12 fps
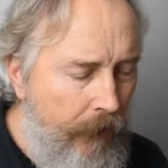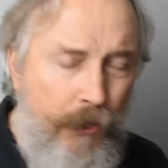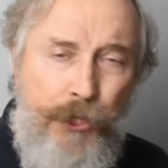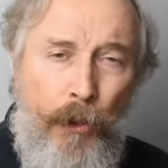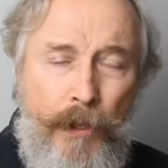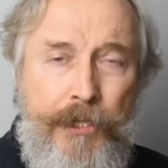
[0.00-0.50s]

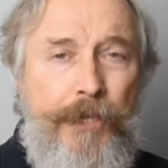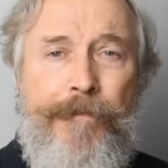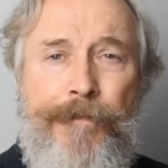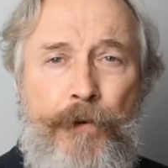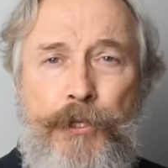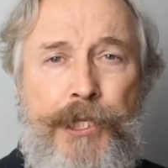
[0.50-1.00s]
There's always
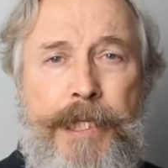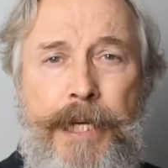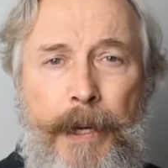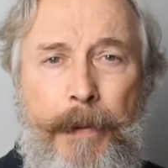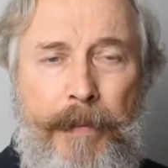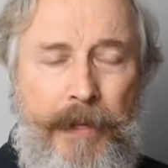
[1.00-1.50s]
a first
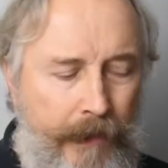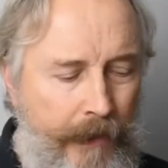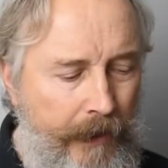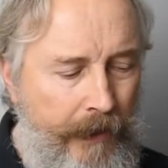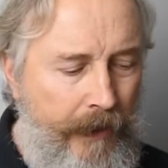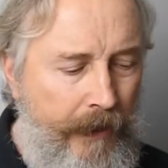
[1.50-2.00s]
time.
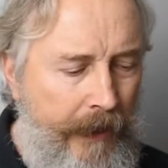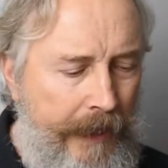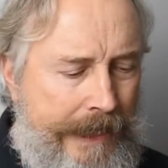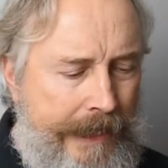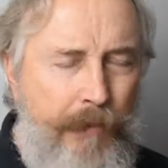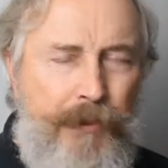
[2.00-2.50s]

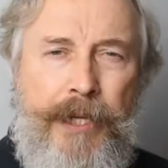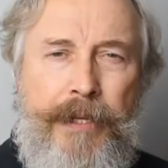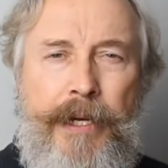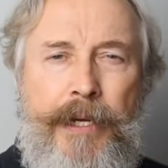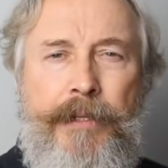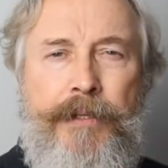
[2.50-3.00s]
It seems
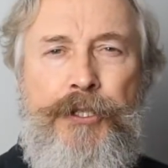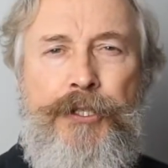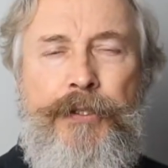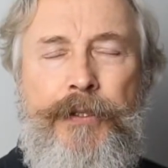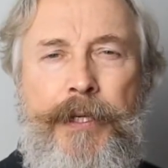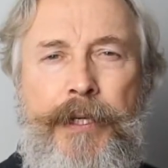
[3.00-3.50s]
like that is
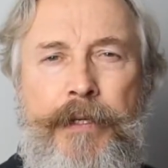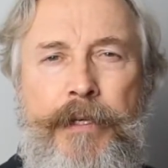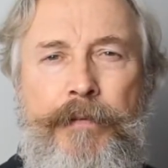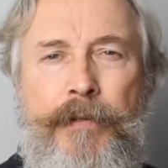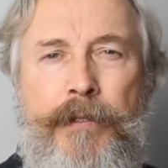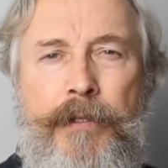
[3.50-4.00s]
true, you know,
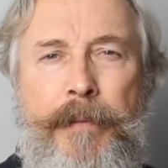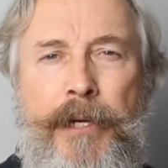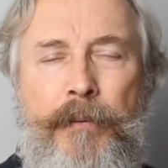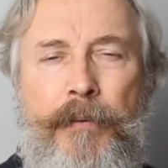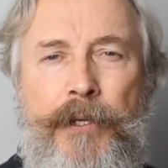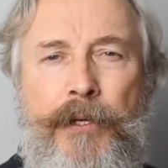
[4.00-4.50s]
even no
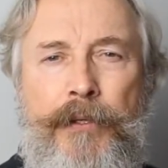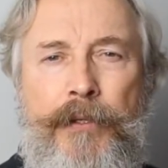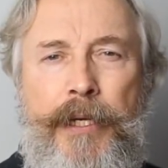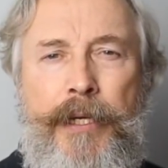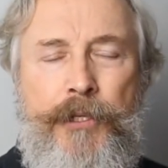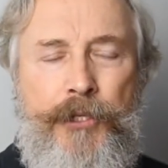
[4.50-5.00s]
matter what
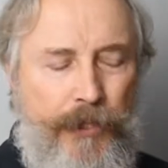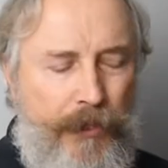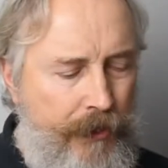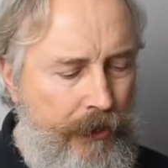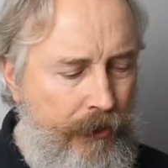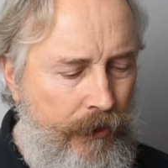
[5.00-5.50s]
your age
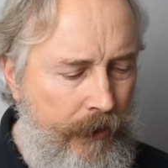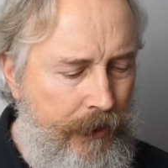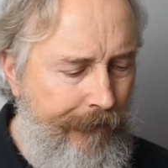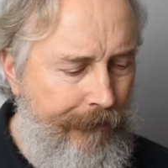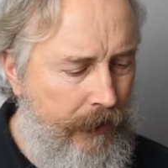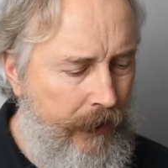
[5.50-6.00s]
is, there's
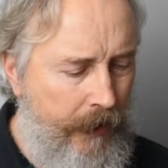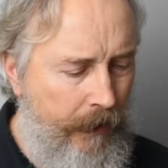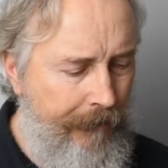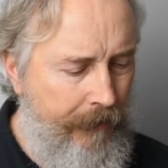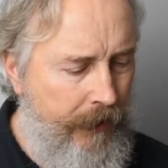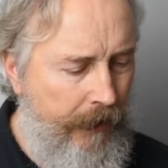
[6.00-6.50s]
always a first
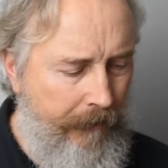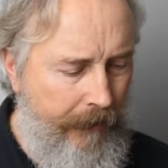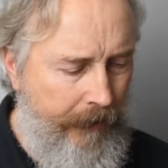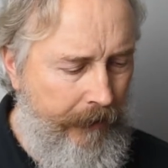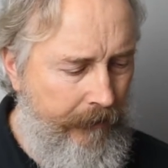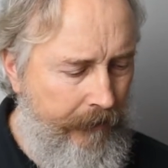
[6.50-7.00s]
time for
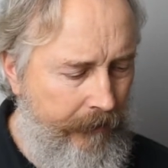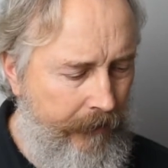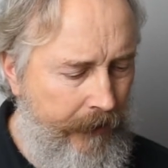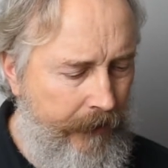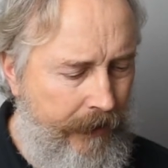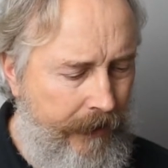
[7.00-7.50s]
something.
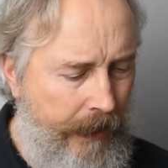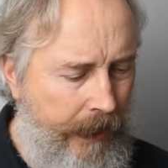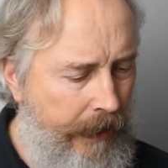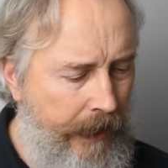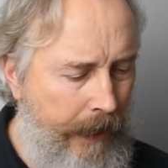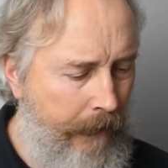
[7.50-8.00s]
It
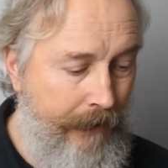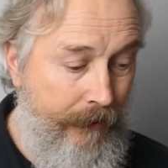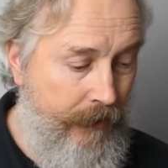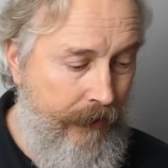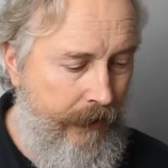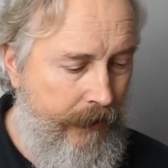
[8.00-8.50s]

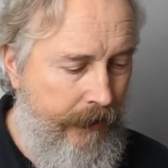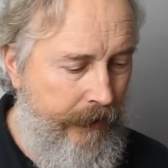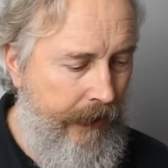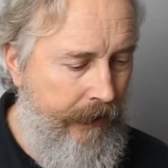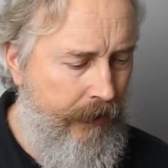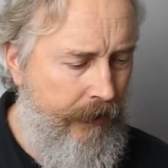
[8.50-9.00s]
happens.
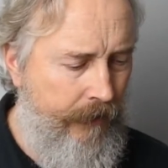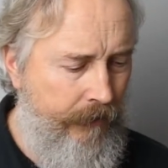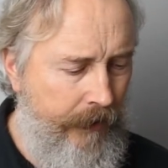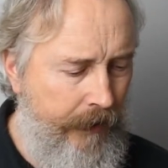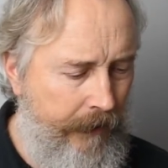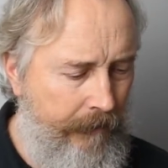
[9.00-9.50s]
That's
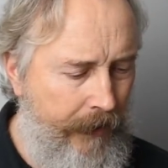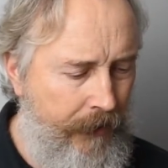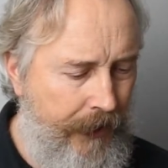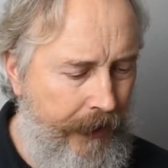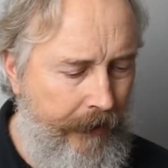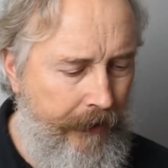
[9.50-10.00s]
really
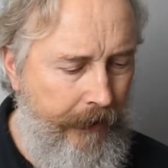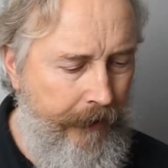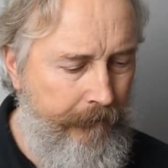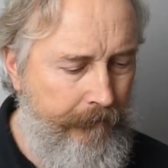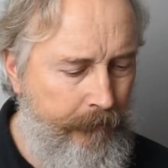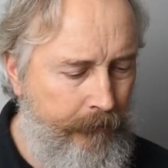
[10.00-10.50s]
amazing, I think.